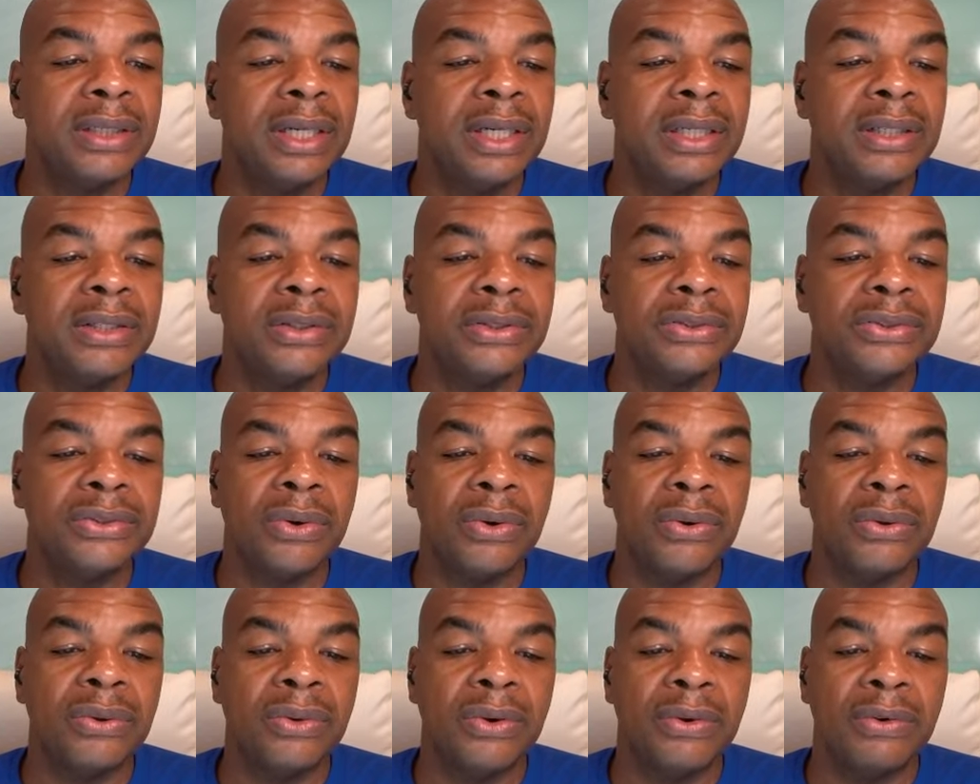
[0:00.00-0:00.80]
and
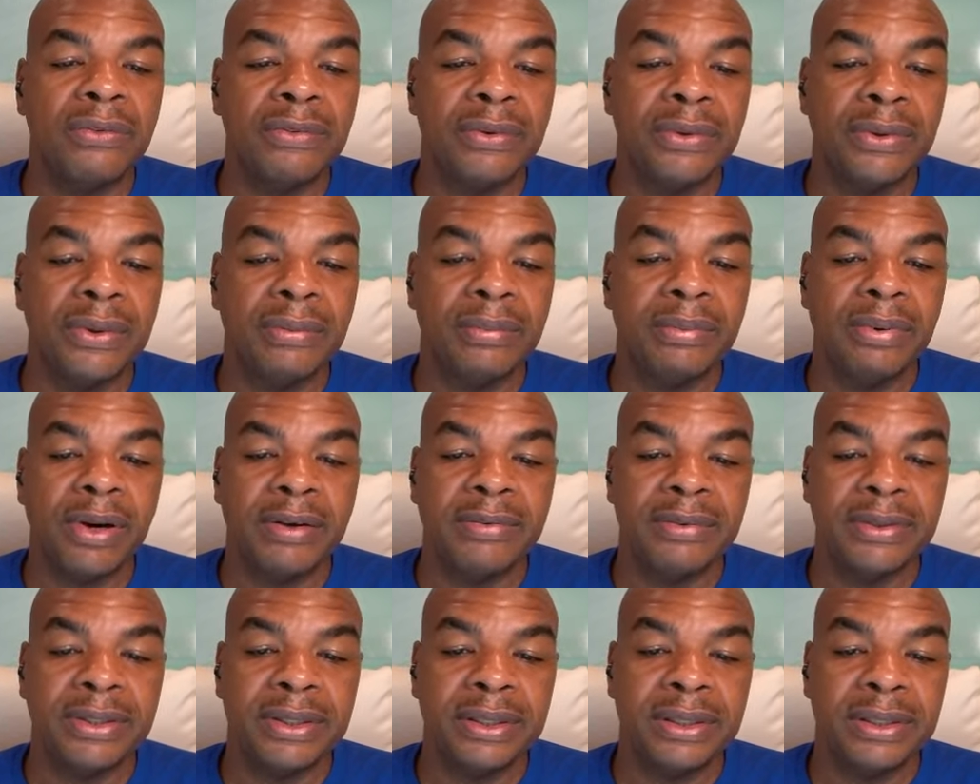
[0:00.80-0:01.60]
control over their
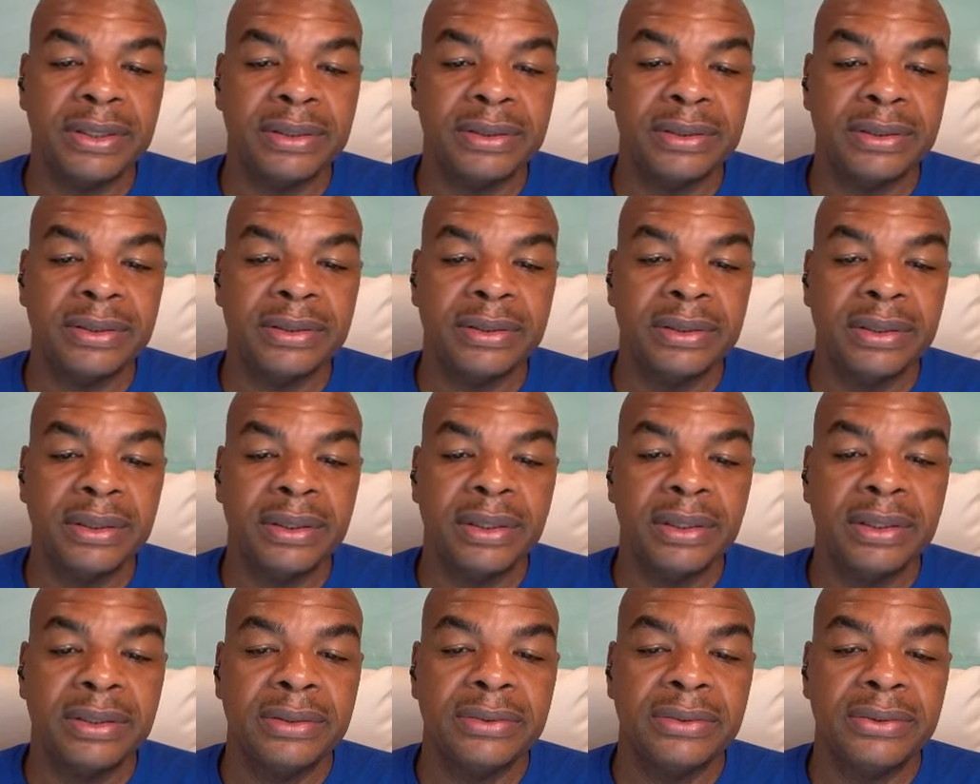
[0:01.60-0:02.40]
private keys
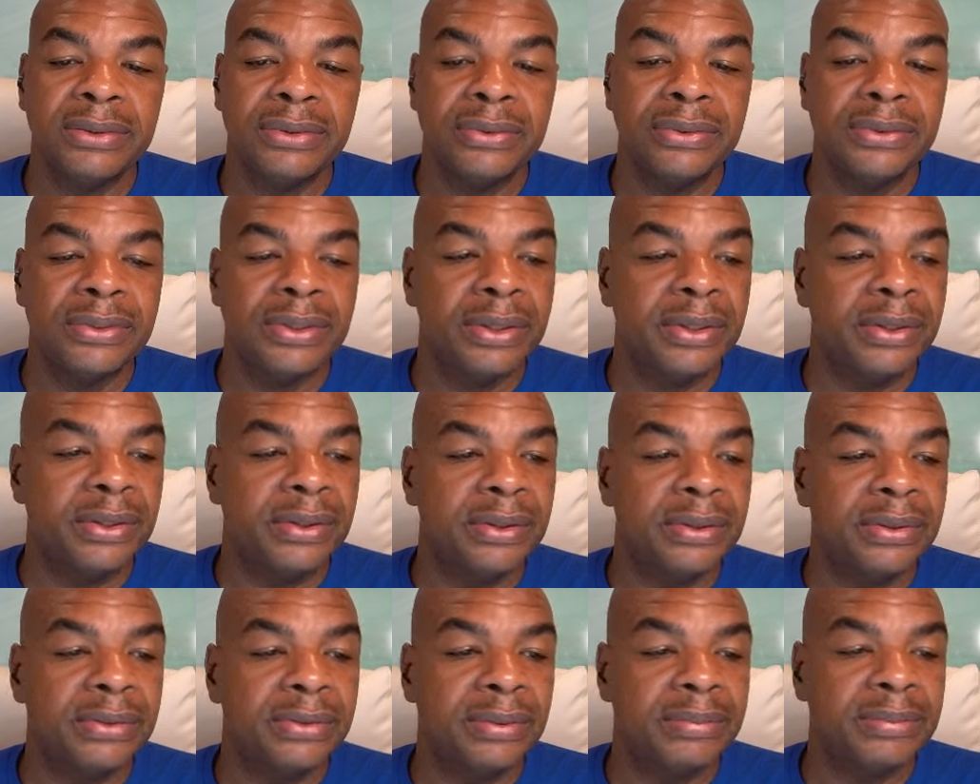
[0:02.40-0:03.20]
to their
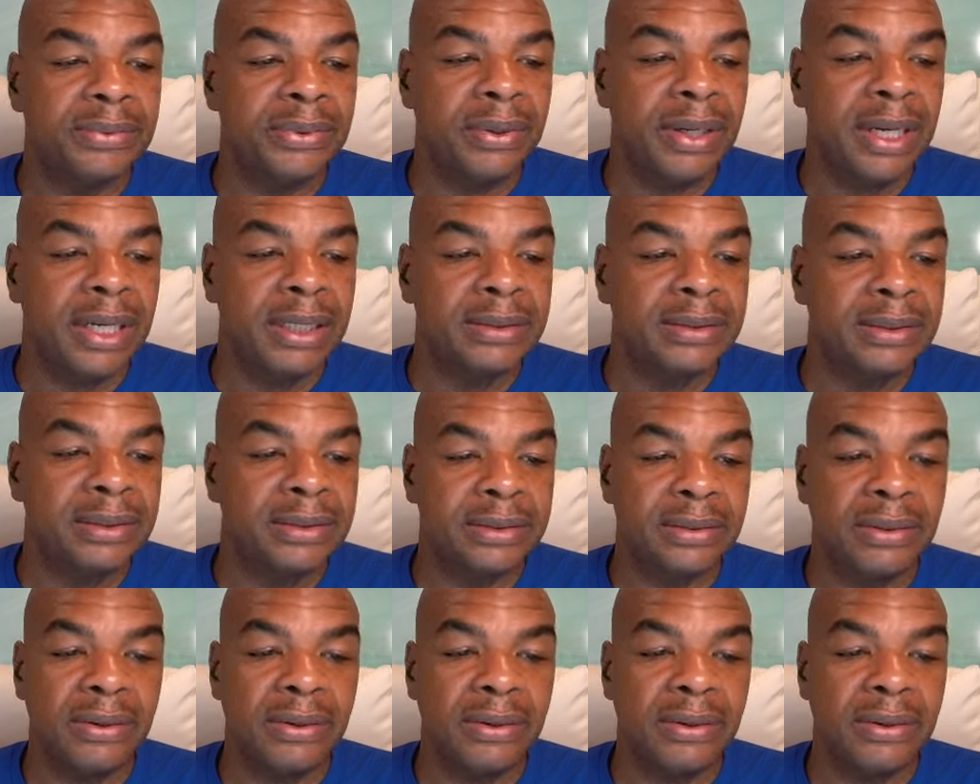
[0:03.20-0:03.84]
crypto assets.